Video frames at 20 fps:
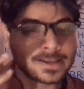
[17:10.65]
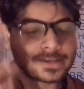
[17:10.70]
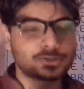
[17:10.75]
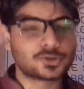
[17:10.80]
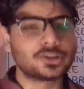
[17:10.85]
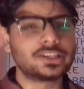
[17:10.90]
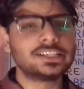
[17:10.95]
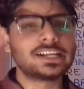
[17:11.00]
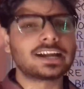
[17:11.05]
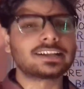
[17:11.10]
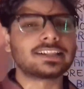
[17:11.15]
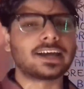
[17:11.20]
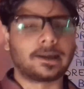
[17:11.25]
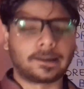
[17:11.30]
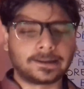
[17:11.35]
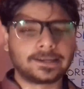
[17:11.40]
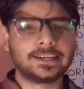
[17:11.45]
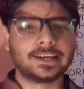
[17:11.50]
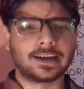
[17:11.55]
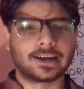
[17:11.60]
So these are
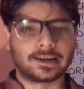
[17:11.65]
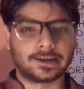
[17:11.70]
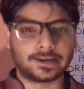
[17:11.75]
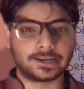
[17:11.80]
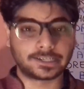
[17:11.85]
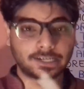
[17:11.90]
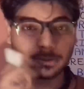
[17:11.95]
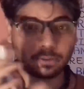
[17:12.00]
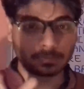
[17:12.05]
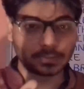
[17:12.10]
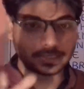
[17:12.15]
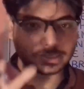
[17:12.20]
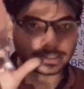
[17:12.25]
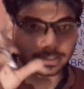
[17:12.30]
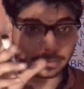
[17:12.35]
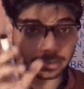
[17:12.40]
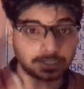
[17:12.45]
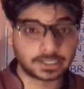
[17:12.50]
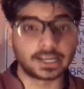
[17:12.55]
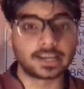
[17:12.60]
the here in terms of the
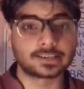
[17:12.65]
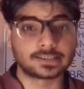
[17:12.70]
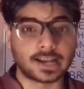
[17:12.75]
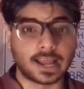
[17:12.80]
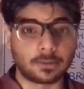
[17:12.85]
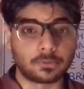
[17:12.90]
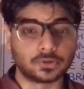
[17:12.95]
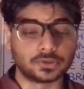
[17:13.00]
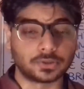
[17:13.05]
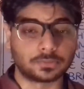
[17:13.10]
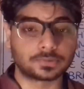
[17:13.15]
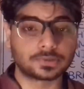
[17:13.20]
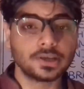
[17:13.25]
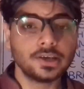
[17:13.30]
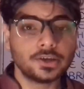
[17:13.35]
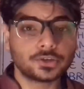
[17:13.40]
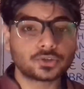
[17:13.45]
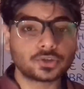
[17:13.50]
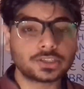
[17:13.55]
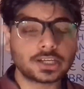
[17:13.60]
70S ribosomes.
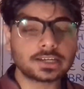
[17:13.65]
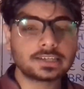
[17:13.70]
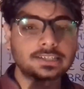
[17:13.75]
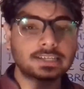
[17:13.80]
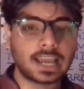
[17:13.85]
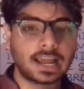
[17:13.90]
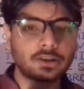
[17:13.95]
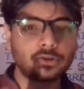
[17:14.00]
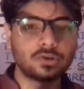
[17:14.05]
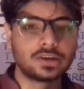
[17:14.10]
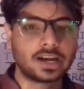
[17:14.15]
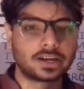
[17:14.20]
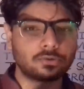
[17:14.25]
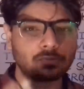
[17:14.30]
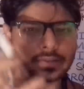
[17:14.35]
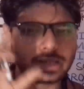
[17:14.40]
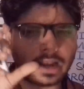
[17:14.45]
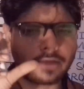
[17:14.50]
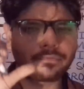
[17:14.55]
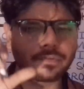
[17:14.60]
So just calculate
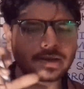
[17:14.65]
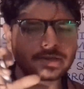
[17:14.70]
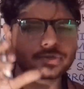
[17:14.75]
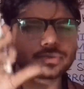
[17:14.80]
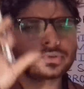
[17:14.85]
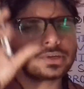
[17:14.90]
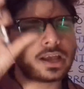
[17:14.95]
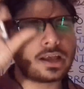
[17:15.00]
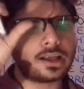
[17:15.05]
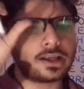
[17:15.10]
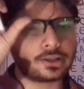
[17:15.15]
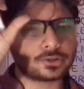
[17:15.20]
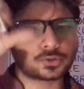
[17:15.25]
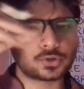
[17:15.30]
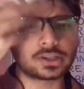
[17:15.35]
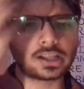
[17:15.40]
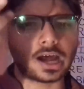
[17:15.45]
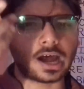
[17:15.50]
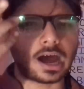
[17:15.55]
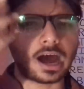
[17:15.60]
with reference to here.
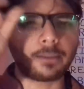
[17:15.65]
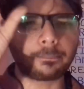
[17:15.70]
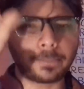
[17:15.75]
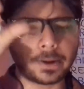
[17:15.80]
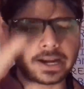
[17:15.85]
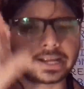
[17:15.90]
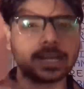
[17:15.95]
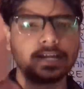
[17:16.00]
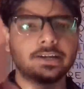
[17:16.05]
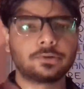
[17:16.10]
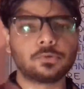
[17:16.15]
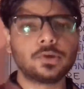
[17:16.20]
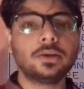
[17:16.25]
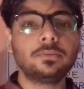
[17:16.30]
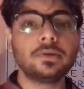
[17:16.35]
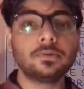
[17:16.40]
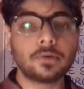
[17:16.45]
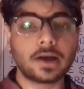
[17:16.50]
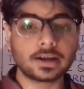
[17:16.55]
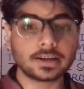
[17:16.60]
So the upper end
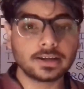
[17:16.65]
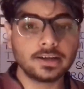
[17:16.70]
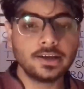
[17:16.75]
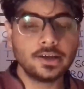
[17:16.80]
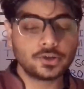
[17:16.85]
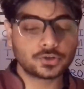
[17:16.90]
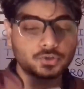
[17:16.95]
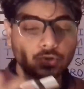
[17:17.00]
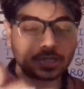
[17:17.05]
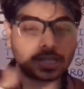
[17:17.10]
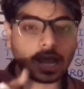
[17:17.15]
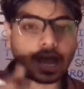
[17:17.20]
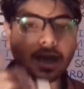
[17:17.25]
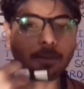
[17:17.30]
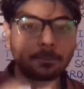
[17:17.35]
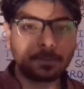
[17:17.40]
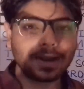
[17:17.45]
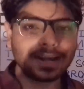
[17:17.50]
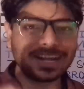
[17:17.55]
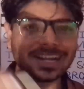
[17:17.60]
will be what? So the
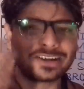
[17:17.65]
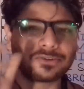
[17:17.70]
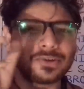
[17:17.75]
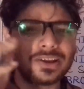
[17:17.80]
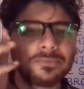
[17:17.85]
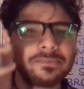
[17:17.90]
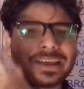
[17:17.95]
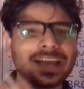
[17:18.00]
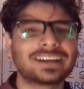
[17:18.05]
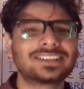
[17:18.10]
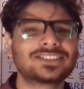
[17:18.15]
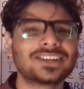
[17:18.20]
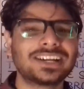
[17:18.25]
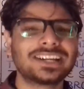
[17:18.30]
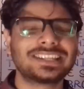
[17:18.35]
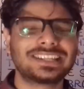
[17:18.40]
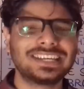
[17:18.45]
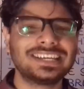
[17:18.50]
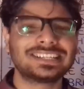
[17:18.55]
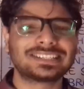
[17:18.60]
upper end will be
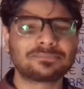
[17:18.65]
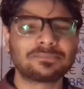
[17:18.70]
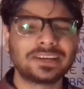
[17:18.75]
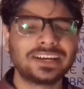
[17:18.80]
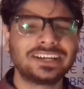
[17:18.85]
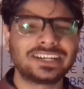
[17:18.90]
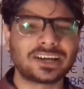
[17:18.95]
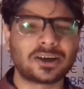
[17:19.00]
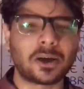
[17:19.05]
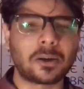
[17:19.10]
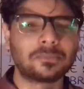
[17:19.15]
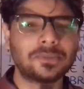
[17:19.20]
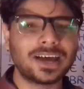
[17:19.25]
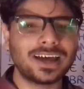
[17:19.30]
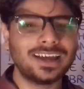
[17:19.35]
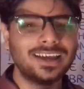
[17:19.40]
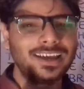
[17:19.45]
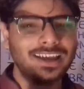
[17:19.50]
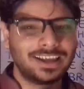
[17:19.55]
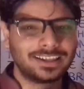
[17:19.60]
actually these, meaning term of
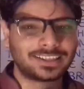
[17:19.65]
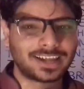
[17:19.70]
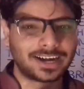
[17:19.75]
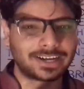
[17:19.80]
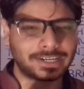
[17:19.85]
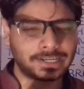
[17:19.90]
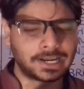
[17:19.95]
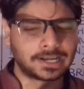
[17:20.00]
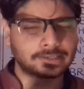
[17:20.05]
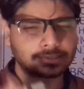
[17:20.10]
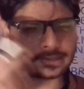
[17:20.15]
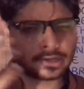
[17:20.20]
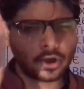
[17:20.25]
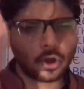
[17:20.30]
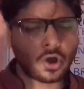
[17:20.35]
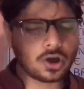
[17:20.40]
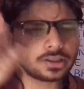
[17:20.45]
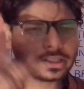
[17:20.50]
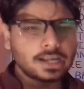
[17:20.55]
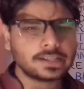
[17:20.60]
the 30S.
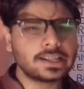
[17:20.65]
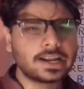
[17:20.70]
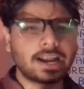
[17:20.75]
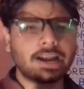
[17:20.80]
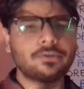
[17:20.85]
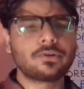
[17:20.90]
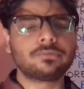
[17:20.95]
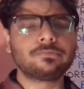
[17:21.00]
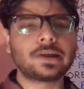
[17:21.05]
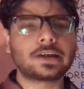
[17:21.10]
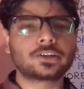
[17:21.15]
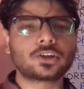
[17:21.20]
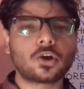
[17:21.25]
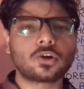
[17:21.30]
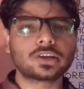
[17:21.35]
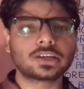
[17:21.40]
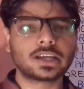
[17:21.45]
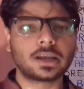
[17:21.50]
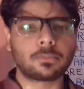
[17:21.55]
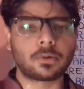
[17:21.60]
On the other hand, when we are
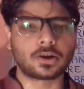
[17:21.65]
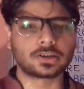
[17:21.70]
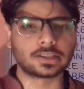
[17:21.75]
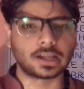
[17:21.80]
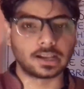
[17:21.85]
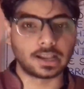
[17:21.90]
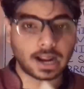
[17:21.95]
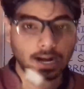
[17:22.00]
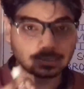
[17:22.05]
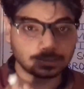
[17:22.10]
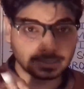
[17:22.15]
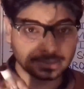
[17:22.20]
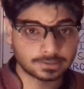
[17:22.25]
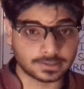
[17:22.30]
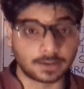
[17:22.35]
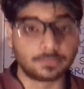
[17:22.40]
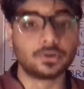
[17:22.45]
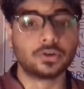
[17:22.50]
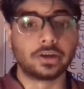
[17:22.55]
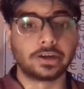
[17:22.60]
talking about the larger
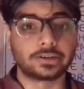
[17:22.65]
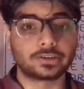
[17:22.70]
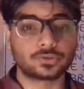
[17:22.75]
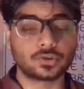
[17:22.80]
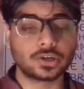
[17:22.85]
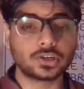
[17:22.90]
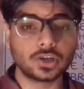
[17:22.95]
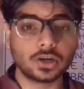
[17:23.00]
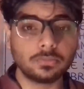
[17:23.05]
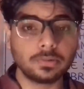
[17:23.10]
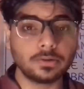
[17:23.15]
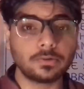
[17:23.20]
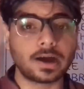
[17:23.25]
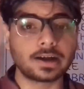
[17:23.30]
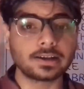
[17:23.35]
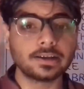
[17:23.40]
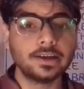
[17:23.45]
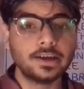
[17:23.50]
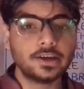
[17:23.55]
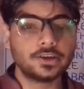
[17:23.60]
subunit, so it will be
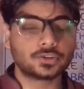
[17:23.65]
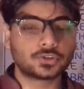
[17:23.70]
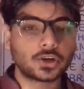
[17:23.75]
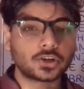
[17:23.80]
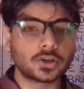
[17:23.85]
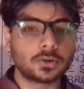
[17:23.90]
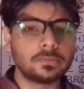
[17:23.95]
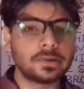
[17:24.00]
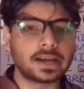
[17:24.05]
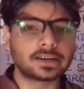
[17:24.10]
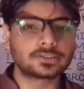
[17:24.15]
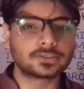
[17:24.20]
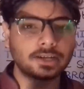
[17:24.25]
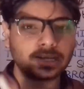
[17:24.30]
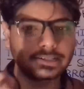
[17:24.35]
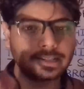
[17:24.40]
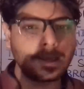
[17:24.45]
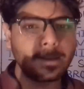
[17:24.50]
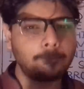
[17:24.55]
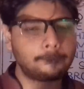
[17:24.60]
what? So it will be
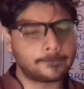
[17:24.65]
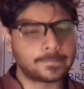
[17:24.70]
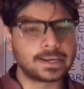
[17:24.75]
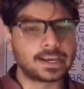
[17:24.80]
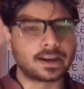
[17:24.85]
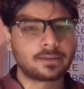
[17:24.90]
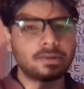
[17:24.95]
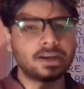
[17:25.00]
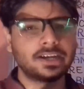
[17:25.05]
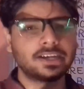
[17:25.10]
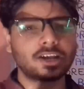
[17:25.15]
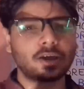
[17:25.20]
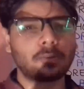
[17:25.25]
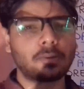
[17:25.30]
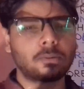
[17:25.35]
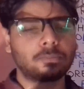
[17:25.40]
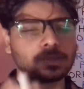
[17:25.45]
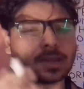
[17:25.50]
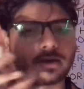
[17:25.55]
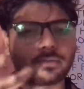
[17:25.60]
actually the here, meaning
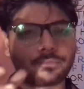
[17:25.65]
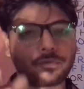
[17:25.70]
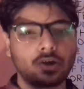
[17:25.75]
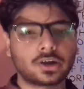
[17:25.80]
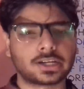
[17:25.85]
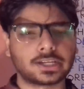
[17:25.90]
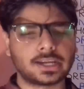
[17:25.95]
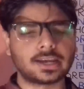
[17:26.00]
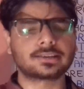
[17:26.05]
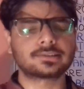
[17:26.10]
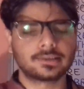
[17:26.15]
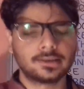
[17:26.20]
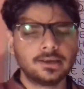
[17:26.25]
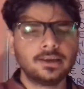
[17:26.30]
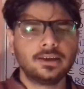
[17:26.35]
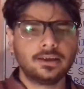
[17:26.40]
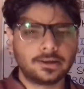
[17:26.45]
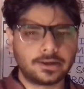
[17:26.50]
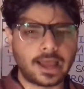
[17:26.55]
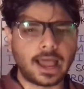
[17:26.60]
term of the 40S
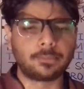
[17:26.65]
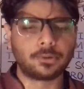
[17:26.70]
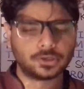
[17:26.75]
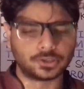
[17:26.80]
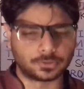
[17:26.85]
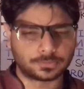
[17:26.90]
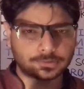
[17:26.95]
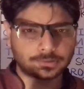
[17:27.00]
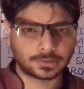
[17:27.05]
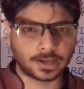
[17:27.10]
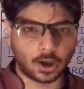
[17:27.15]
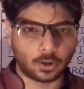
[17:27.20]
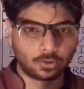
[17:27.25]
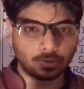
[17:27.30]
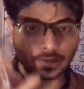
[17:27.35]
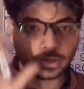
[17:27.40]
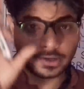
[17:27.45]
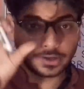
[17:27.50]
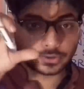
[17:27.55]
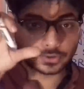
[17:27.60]
ribosomes.
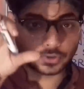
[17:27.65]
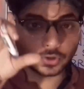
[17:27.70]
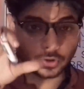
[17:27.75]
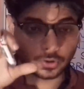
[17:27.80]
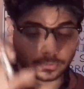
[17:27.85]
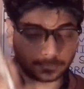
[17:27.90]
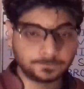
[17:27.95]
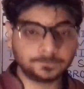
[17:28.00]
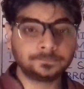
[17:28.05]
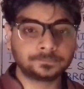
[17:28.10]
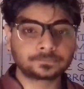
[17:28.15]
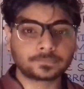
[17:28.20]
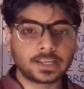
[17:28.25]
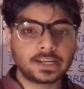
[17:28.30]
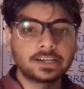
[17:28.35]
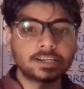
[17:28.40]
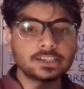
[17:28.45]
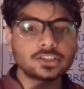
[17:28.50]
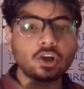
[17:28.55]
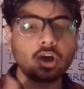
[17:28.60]
Now, so
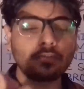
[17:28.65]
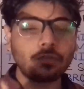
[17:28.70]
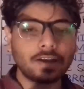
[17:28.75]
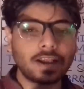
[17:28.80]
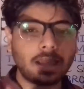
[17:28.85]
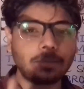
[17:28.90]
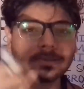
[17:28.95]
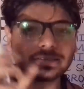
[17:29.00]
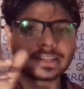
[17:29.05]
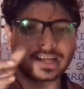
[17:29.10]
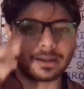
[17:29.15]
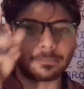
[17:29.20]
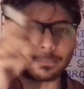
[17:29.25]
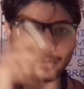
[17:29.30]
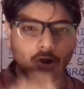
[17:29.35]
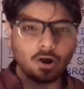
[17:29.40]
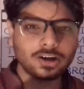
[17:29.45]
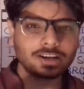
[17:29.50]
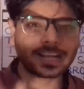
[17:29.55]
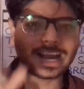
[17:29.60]
it is often having the
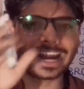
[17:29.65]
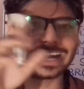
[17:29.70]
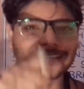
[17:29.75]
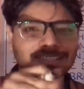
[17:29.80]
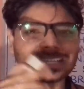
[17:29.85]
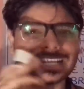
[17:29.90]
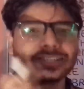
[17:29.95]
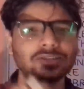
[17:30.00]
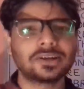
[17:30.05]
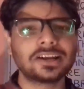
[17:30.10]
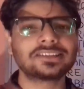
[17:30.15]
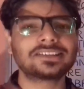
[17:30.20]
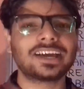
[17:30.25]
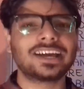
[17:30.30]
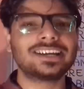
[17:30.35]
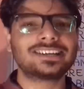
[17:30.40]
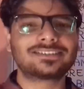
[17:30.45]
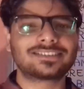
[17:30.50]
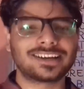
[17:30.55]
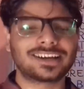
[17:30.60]
broad kinds as well
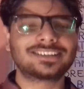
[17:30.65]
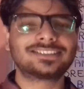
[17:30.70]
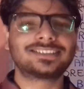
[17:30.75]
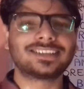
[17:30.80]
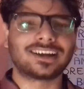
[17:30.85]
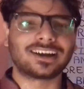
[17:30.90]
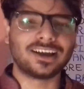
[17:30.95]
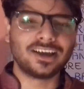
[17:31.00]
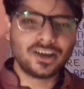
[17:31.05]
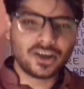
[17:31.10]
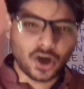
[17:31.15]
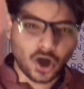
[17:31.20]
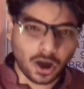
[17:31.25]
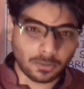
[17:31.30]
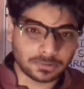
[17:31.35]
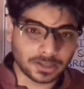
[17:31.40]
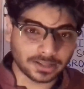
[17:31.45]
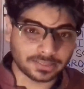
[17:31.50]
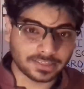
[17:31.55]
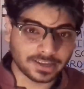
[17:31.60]
as the structure
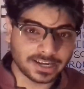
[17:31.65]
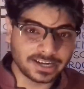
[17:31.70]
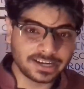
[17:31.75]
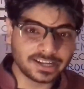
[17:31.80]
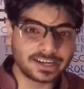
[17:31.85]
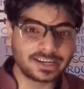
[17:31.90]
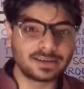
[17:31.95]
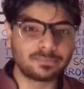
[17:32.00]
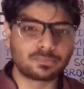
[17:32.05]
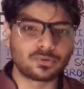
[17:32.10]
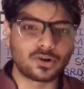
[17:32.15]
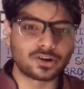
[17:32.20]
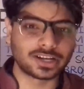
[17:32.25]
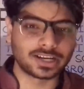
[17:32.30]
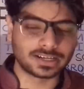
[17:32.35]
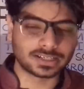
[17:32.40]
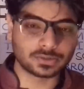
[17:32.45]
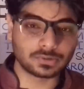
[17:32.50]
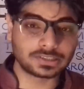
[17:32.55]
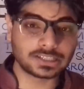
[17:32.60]
of the 3'
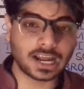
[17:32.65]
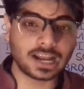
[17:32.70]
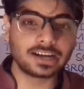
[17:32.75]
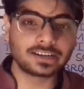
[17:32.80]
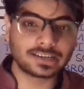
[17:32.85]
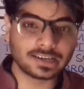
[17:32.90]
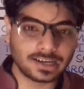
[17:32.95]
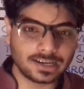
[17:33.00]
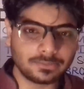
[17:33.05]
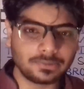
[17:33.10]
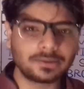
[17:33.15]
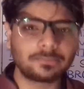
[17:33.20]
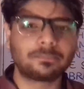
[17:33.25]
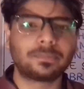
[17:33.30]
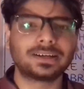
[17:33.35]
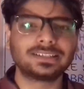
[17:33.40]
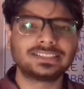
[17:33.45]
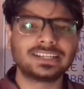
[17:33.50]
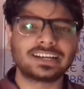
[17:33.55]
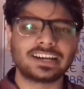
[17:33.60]
proteins, which are literally being
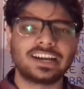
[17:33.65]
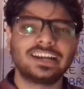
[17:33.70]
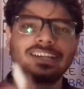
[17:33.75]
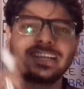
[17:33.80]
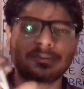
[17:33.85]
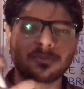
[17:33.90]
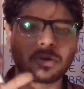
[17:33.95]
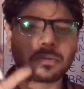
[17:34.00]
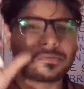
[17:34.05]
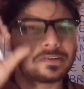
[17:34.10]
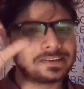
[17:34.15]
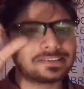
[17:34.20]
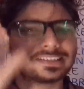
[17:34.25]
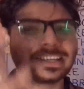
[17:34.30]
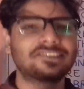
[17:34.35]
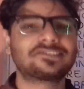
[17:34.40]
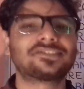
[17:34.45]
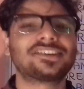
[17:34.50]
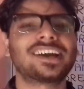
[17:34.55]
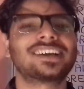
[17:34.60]
present in terms of
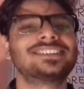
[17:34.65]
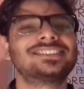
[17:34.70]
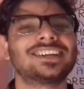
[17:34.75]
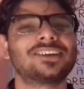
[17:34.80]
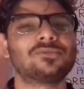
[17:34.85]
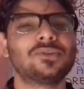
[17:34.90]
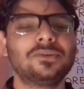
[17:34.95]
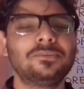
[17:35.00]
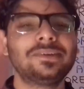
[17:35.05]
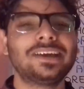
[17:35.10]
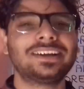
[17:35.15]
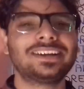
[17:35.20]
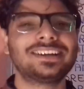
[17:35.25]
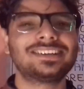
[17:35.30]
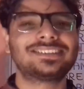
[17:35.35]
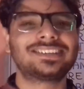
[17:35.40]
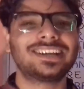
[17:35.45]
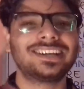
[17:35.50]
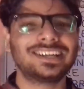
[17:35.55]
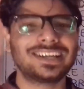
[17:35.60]
its structure. We'll be
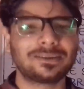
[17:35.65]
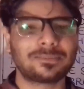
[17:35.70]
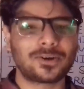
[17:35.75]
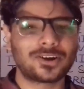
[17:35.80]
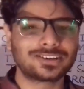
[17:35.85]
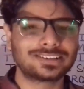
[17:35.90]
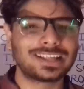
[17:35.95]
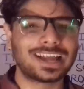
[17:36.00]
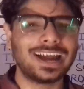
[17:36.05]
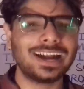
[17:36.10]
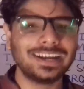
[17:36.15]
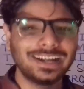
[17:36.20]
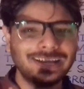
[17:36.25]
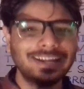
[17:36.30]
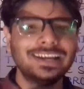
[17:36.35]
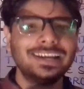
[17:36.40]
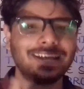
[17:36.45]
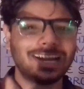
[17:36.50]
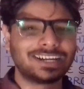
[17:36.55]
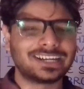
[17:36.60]
understanding about
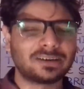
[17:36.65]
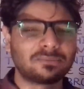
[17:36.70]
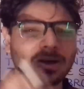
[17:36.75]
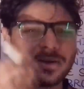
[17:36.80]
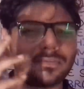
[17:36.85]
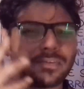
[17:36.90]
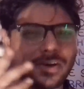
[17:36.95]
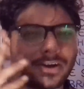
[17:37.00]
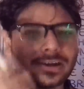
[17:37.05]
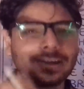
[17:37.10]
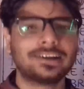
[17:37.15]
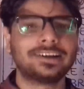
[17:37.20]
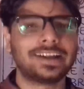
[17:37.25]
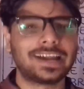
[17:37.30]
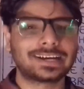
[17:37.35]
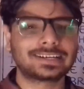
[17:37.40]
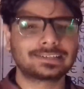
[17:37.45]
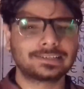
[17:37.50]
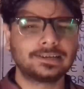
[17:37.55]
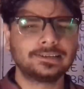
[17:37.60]
that in terms of our
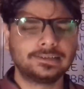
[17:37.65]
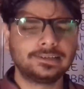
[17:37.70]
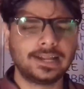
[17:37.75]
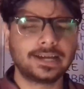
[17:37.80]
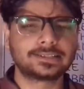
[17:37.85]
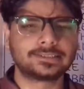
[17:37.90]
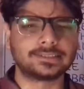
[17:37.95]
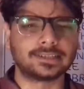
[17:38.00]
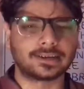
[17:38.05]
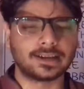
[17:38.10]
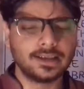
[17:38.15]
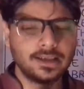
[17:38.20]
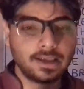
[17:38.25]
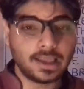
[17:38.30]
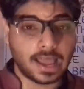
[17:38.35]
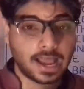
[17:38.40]
next lecture.